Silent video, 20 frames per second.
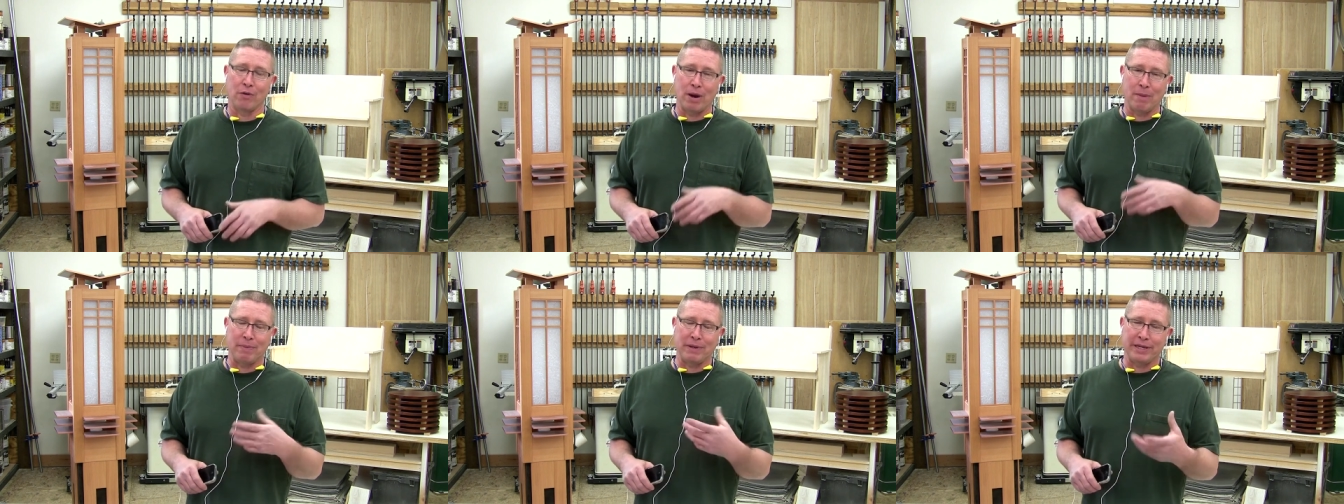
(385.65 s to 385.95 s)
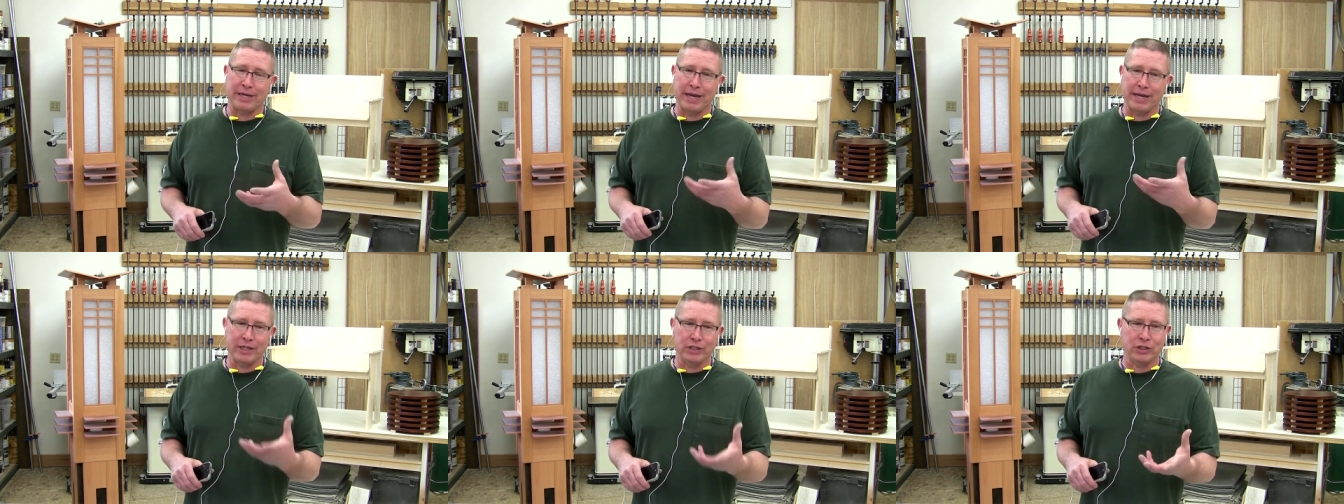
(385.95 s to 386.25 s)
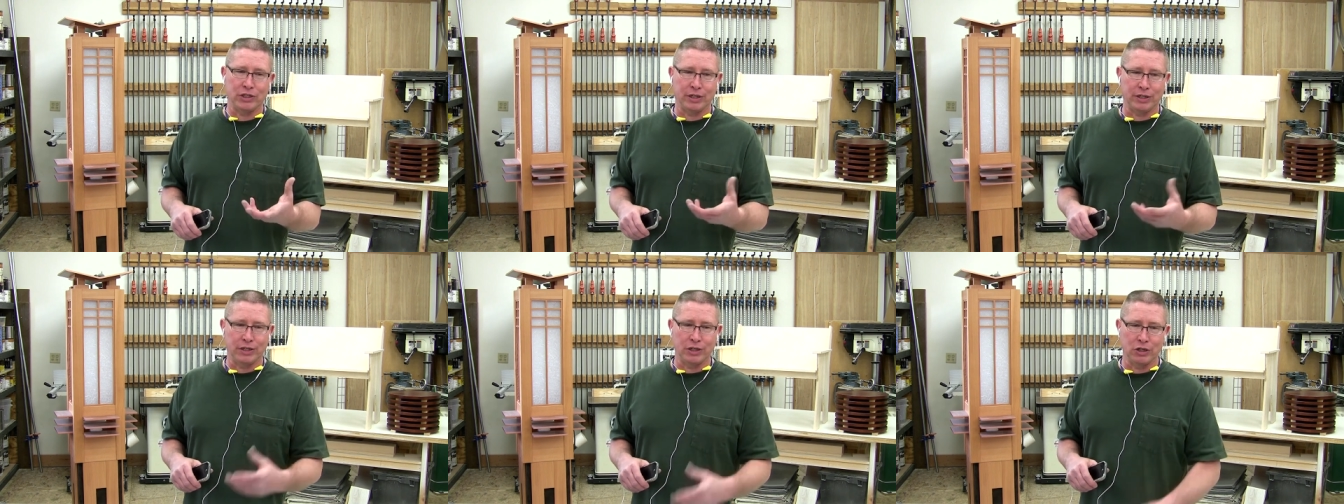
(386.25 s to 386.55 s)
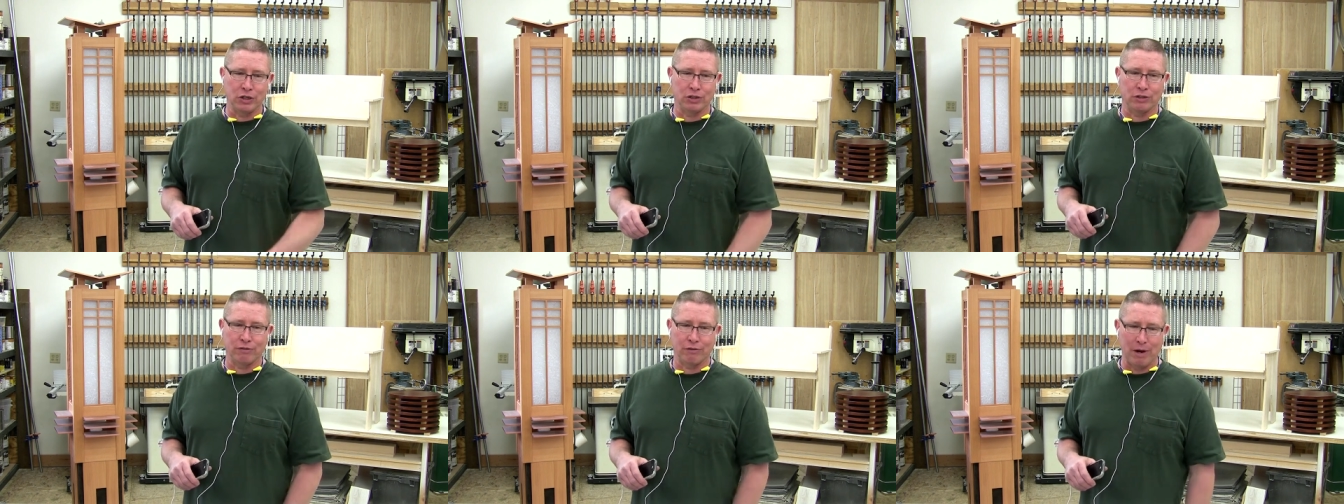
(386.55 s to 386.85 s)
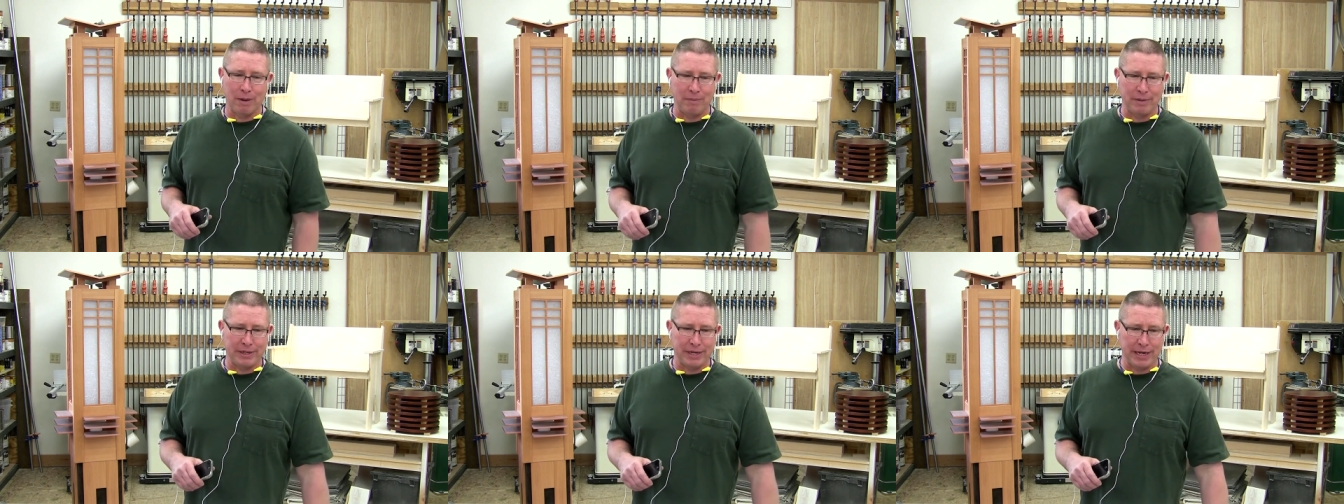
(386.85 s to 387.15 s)
reputation, years of
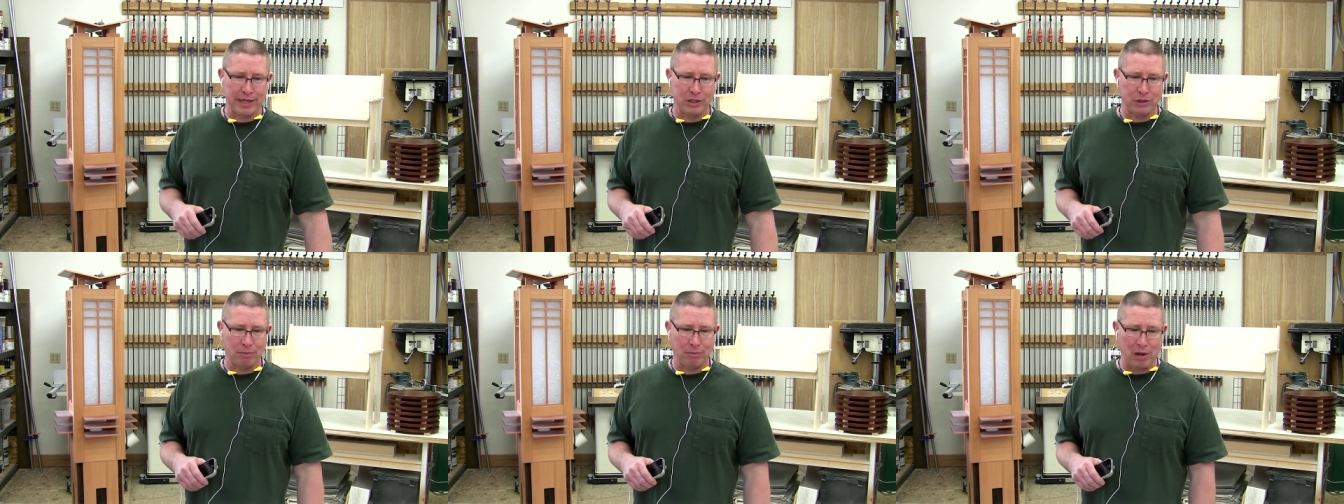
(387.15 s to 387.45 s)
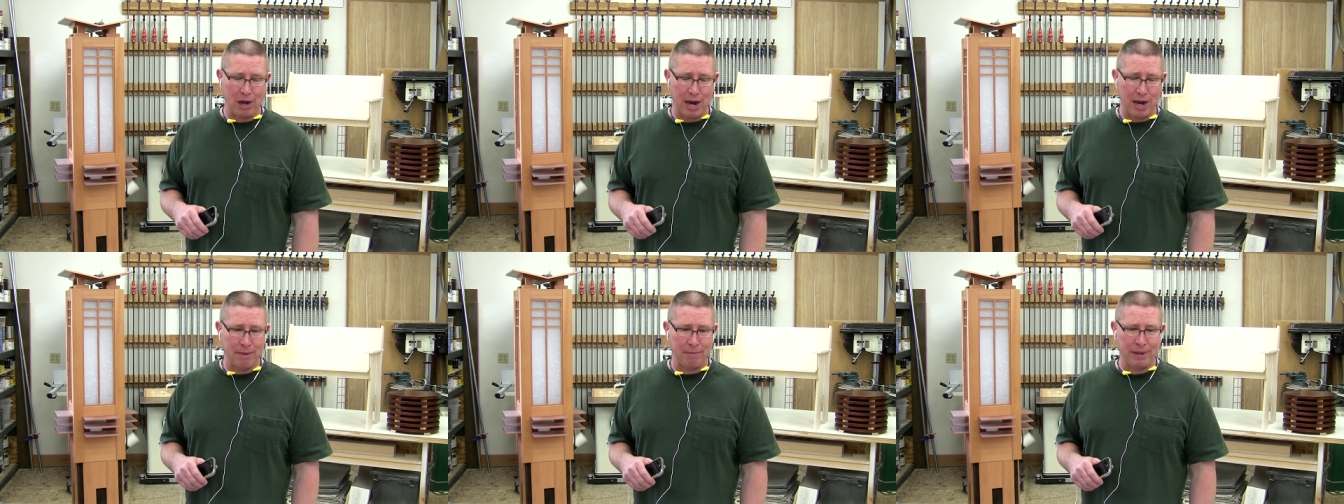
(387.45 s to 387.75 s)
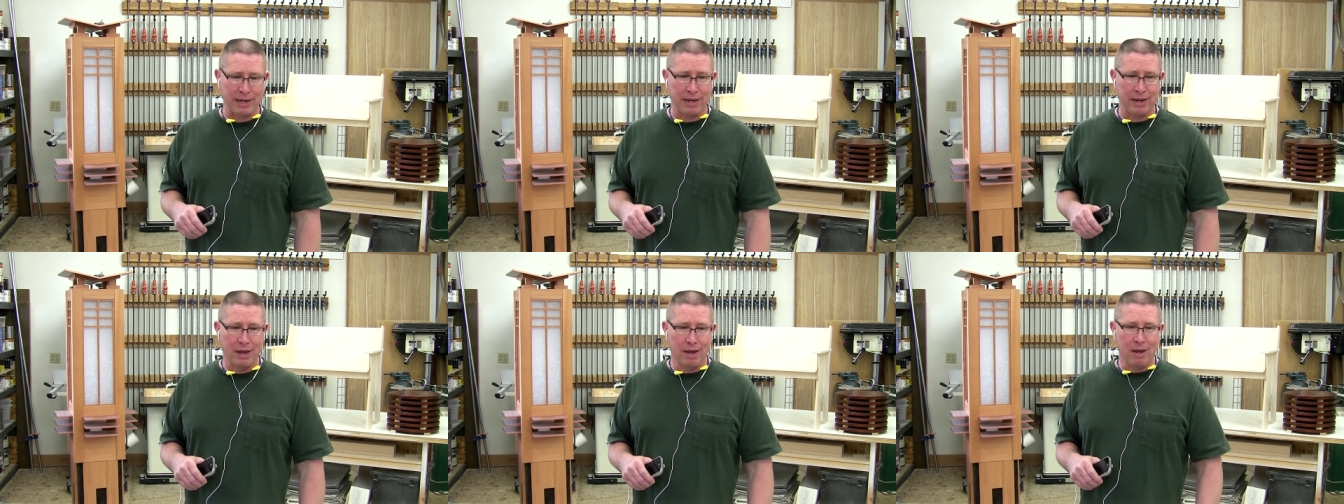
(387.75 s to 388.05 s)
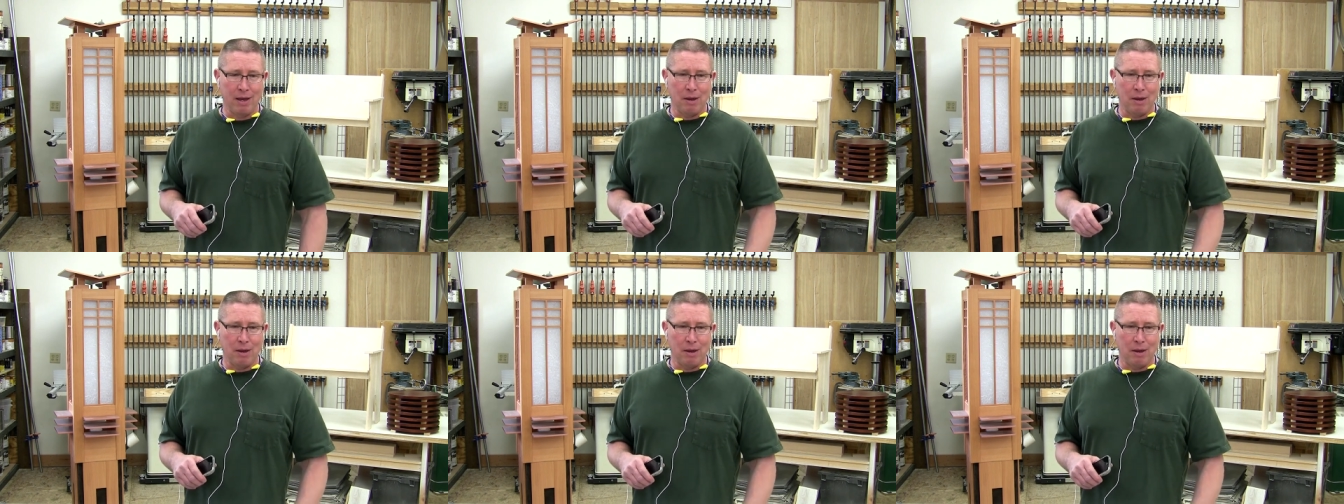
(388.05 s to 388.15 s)
reputation behind me.